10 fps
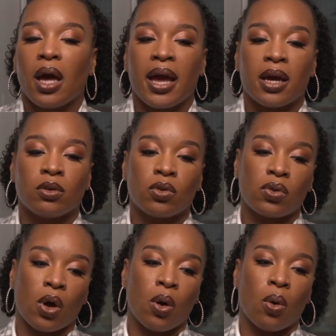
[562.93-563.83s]
And
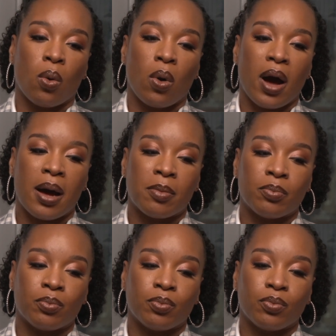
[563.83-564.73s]
so,
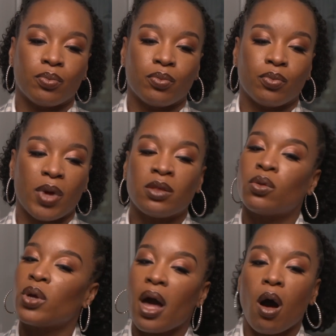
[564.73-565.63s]

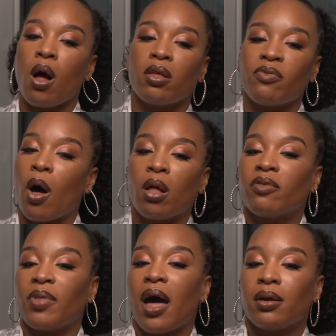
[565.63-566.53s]
all
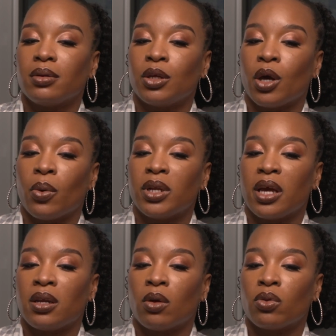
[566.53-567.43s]
of that, you know,
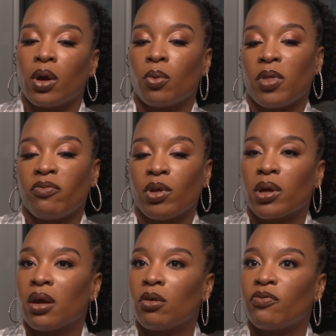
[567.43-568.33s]
and also I hope they feel
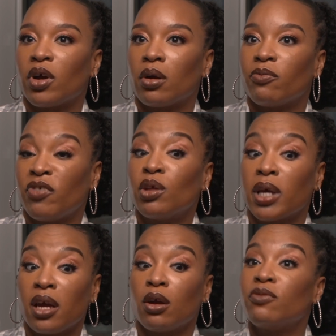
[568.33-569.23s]
cared for,
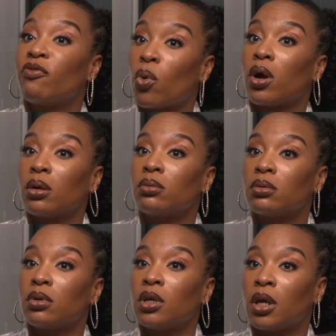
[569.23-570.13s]

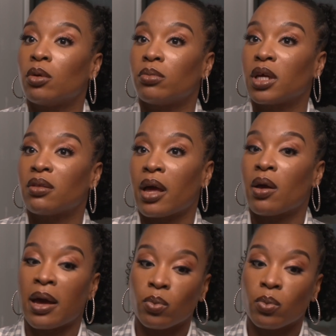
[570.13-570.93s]
mm-hmm. you know, because mm-hmm. I